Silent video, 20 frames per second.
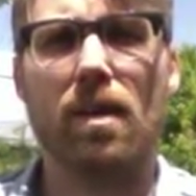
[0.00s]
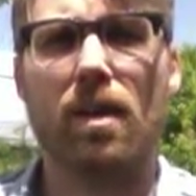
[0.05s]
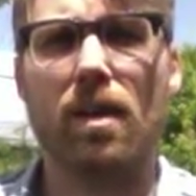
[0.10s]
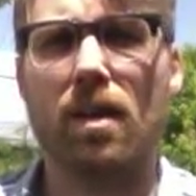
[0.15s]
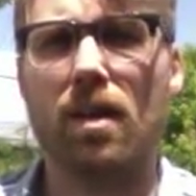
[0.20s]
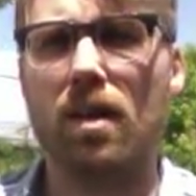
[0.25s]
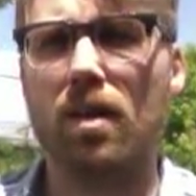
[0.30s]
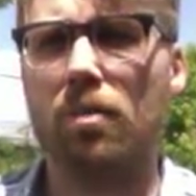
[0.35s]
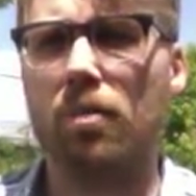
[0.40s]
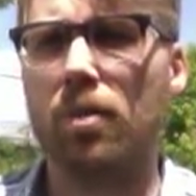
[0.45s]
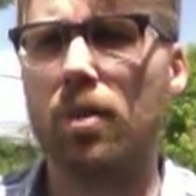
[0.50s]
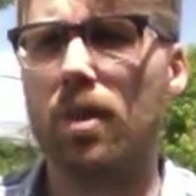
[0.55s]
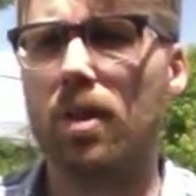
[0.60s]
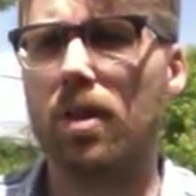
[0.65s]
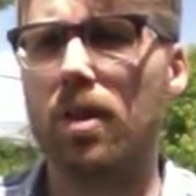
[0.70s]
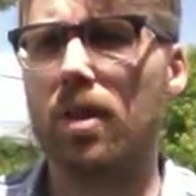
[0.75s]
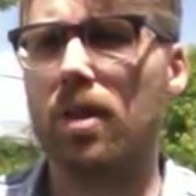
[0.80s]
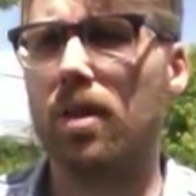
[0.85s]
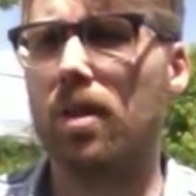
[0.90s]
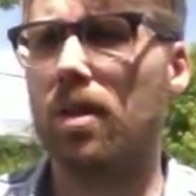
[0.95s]
and I'm
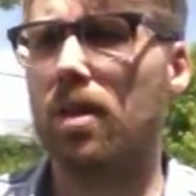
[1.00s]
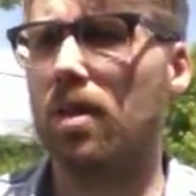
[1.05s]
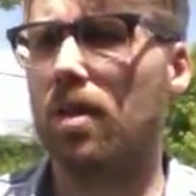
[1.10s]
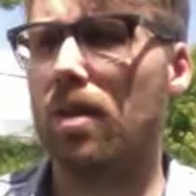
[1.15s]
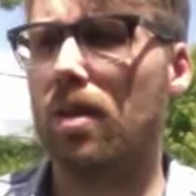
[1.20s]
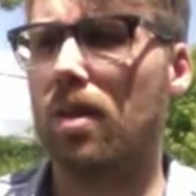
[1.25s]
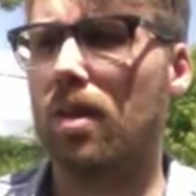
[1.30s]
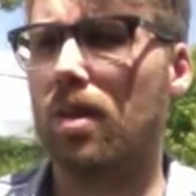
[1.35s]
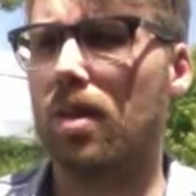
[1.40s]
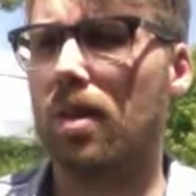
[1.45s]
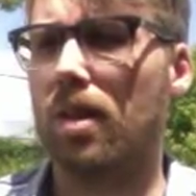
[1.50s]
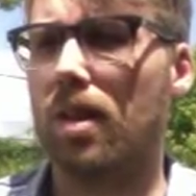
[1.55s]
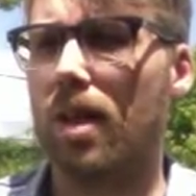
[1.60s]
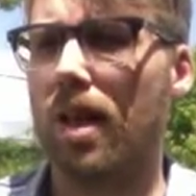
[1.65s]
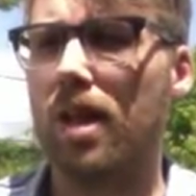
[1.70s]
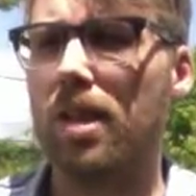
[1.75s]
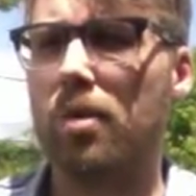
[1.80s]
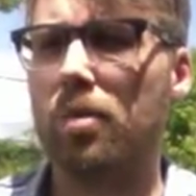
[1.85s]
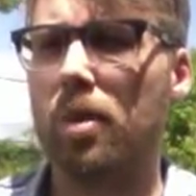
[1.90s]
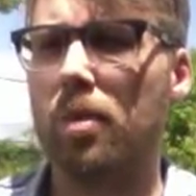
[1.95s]
really
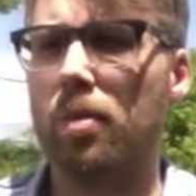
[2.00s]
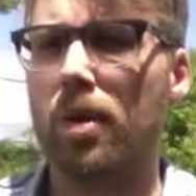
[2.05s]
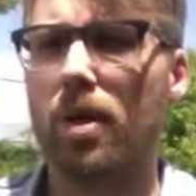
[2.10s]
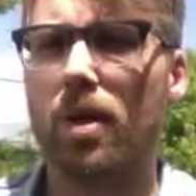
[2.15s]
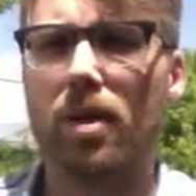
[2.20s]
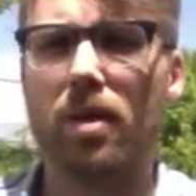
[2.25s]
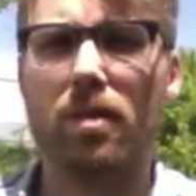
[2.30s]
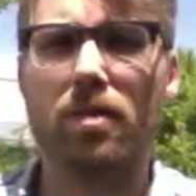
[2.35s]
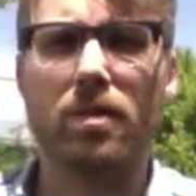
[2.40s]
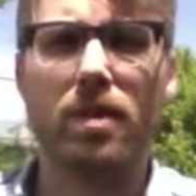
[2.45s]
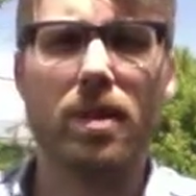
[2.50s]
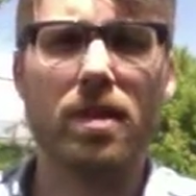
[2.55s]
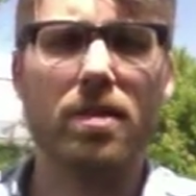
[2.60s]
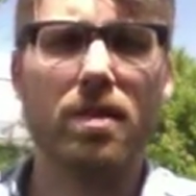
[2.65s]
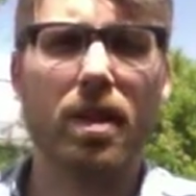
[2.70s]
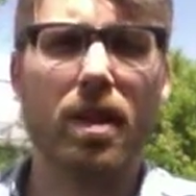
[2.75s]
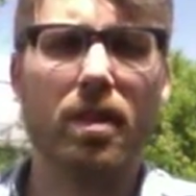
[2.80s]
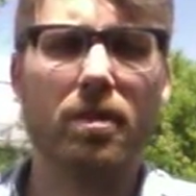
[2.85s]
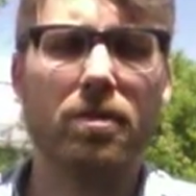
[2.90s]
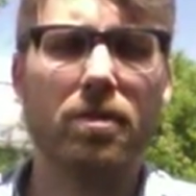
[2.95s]
glad to be part of
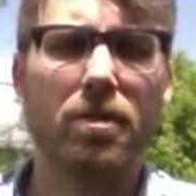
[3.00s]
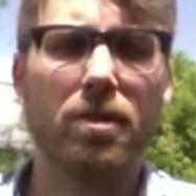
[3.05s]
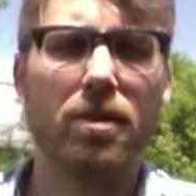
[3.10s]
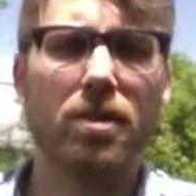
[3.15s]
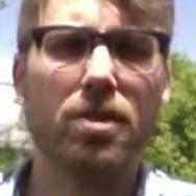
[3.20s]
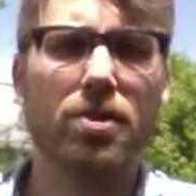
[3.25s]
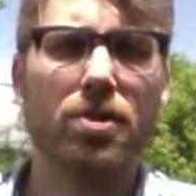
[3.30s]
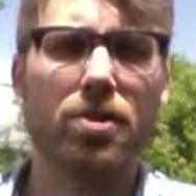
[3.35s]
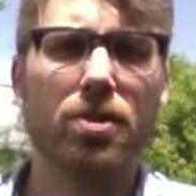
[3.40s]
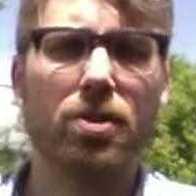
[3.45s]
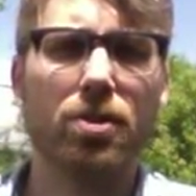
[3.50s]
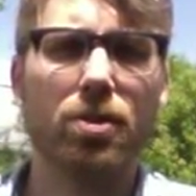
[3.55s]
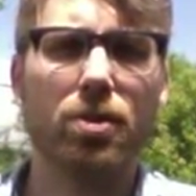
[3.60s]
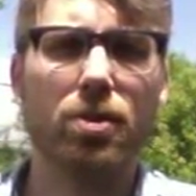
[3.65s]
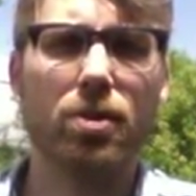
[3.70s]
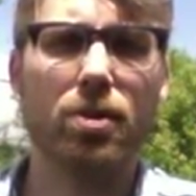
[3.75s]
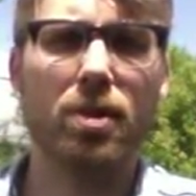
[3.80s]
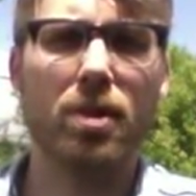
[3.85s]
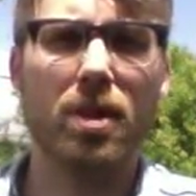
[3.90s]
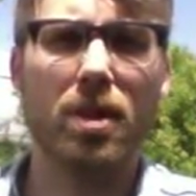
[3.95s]
this effort
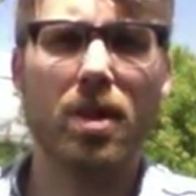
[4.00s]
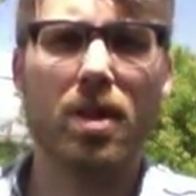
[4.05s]
to